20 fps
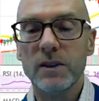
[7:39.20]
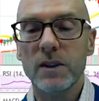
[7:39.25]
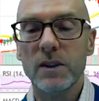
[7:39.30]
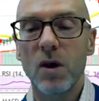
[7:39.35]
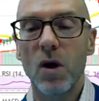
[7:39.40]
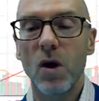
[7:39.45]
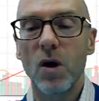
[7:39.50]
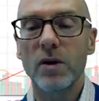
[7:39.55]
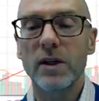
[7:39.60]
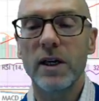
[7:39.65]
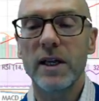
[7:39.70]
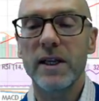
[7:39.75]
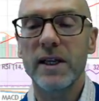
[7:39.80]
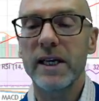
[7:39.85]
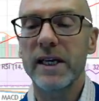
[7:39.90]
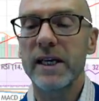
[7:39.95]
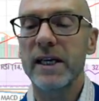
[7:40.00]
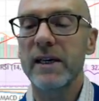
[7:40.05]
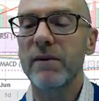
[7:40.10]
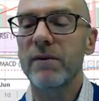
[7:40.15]
On
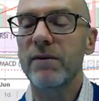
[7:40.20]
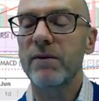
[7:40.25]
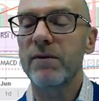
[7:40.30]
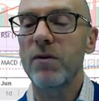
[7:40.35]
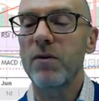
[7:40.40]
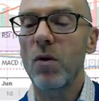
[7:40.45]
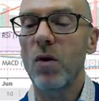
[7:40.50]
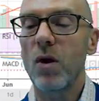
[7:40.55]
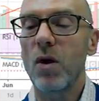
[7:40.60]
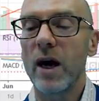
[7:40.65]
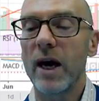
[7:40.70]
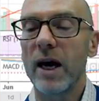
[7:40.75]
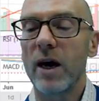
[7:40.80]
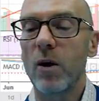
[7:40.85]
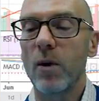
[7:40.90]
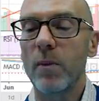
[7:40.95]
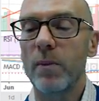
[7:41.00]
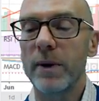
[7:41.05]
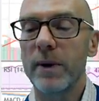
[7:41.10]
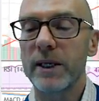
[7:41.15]
the 4
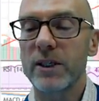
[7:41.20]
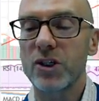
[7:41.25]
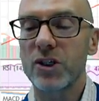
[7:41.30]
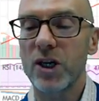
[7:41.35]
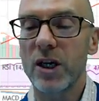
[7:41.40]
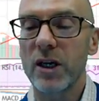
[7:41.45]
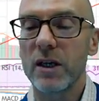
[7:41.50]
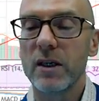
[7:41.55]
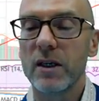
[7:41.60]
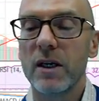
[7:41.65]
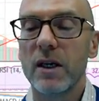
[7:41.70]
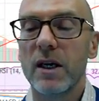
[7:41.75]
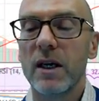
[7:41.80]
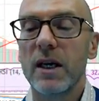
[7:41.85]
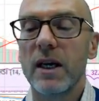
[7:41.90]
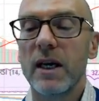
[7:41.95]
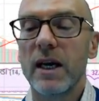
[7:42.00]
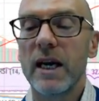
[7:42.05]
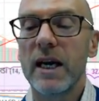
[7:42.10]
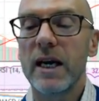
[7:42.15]
hour picture
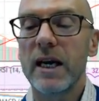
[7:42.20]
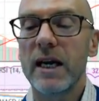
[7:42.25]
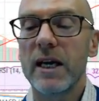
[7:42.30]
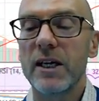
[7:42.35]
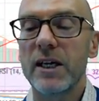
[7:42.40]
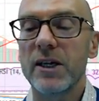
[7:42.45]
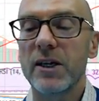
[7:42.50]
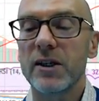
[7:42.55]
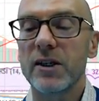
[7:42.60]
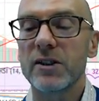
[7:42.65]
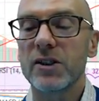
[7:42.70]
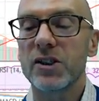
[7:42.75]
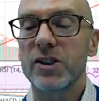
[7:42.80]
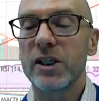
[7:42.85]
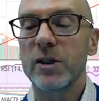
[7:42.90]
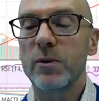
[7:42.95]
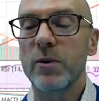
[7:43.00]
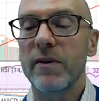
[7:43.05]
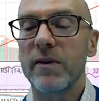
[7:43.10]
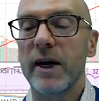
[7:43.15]
here, you can
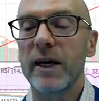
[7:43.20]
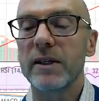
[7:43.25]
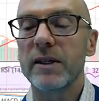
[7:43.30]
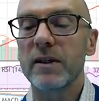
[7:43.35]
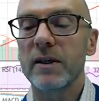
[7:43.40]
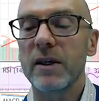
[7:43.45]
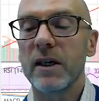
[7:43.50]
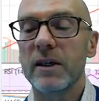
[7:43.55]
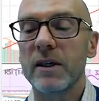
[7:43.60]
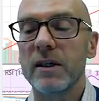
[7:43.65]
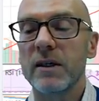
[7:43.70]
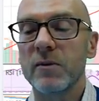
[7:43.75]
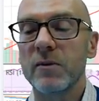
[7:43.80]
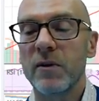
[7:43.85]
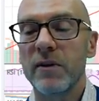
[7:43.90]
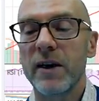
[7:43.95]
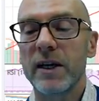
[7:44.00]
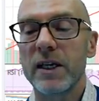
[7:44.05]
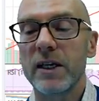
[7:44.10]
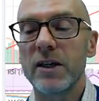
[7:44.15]
see we've had
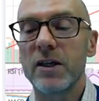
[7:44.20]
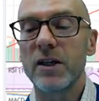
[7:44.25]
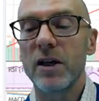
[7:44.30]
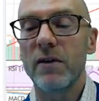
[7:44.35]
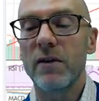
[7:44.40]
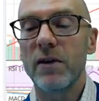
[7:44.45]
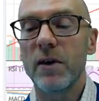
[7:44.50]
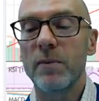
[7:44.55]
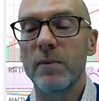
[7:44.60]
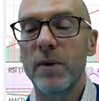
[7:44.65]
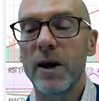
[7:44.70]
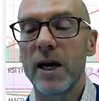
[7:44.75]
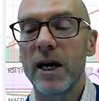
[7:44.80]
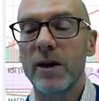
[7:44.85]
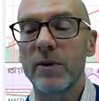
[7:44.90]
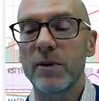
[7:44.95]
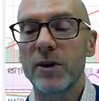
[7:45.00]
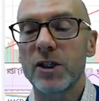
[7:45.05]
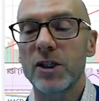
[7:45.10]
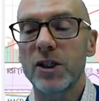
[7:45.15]
another
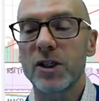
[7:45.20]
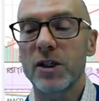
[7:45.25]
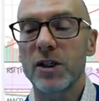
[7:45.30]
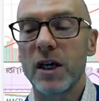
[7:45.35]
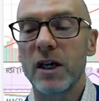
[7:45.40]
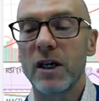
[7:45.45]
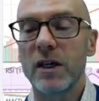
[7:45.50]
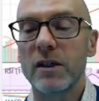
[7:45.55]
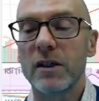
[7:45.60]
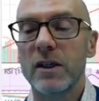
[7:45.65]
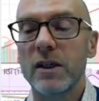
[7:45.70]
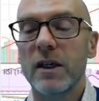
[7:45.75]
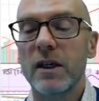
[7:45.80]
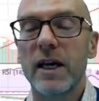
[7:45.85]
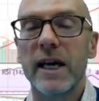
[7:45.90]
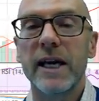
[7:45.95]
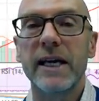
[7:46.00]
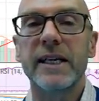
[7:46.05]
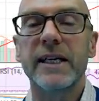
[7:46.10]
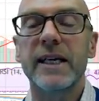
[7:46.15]
bearish
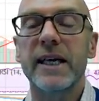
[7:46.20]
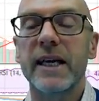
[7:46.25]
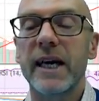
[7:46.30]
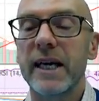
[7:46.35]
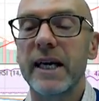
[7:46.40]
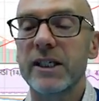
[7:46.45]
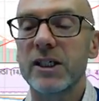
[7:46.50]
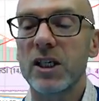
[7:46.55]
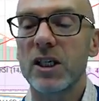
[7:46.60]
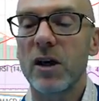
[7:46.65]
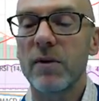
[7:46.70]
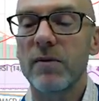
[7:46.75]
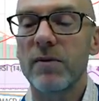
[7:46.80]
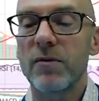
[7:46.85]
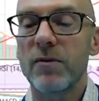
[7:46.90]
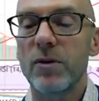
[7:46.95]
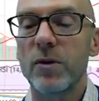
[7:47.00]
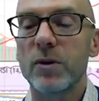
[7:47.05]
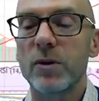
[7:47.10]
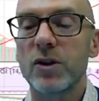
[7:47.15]
indicator come
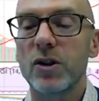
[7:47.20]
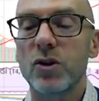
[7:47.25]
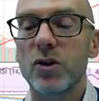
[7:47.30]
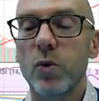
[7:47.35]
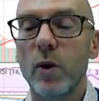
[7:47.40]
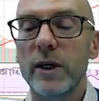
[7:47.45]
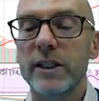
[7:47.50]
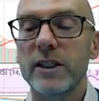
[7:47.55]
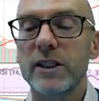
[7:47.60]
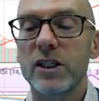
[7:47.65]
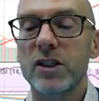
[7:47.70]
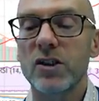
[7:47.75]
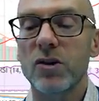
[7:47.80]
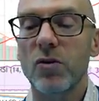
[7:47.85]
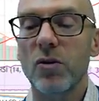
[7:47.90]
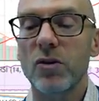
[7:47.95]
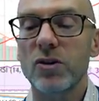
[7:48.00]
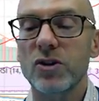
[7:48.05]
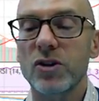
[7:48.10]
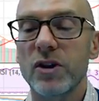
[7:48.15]
through as the 20s
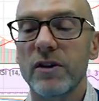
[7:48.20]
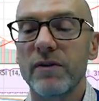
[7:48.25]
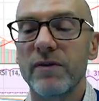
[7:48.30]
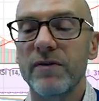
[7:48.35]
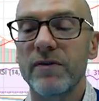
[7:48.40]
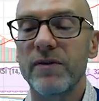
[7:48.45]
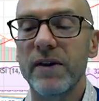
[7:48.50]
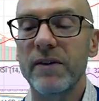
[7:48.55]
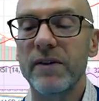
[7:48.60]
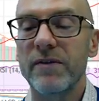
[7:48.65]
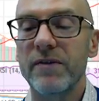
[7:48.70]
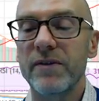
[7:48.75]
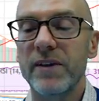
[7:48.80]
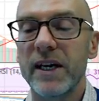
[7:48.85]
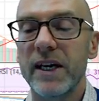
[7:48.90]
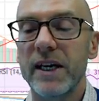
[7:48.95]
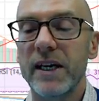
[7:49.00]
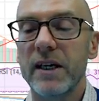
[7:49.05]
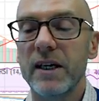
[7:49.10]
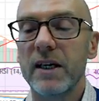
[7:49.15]
cross the
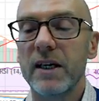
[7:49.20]
50,